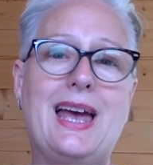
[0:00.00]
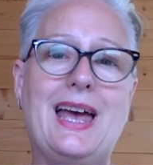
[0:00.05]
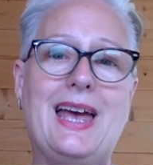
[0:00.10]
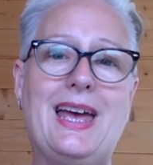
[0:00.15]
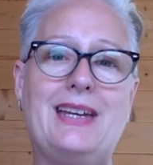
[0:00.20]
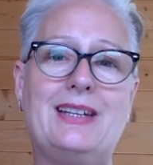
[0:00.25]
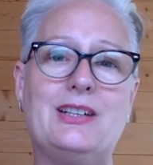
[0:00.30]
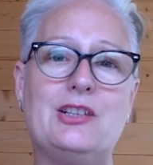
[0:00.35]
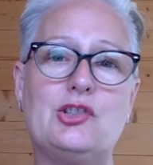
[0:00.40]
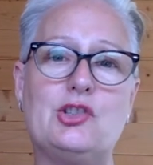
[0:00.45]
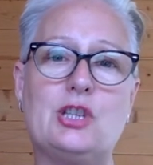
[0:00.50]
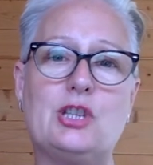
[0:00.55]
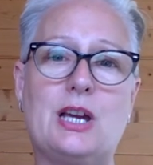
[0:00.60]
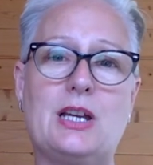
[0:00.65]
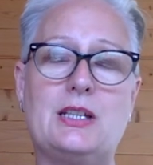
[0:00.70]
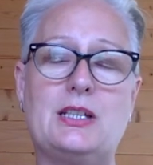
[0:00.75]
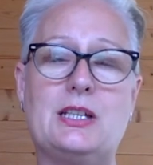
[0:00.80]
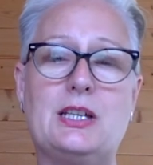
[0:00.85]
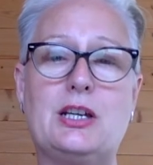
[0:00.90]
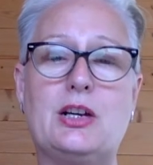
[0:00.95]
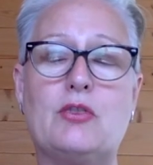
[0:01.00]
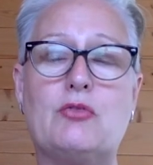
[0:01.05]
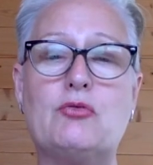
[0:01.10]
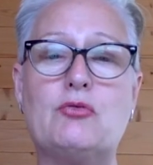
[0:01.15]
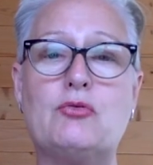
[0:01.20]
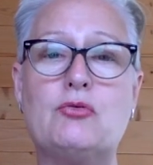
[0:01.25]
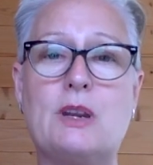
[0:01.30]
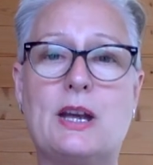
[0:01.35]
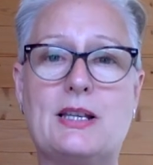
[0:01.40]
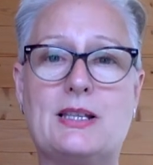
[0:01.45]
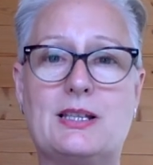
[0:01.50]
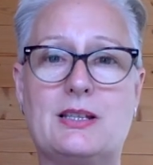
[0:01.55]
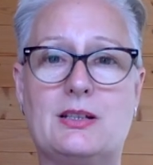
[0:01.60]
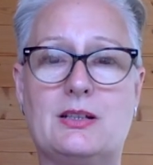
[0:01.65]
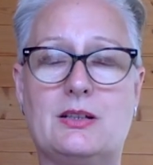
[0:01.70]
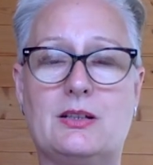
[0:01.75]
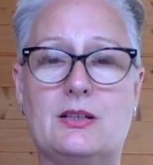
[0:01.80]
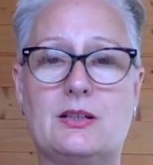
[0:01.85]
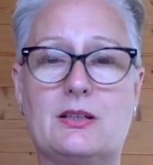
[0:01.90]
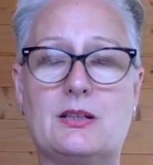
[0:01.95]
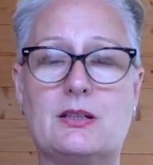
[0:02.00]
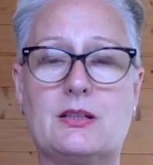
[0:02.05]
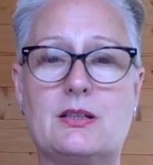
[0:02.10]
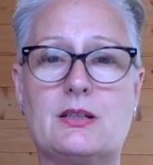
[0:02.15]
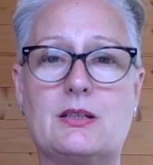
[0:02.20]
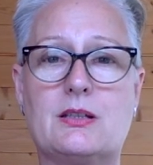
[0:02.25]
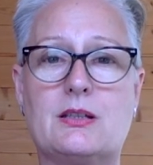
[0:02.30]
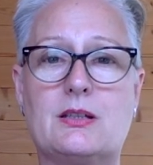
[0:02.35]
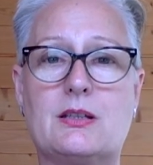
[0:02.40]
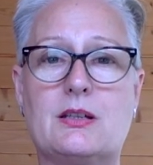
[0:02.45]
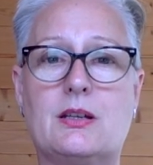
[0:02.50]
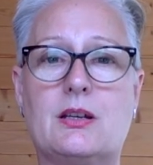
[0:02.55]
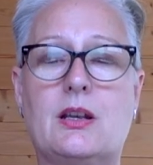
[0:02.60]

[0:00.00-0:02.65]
energetic resonance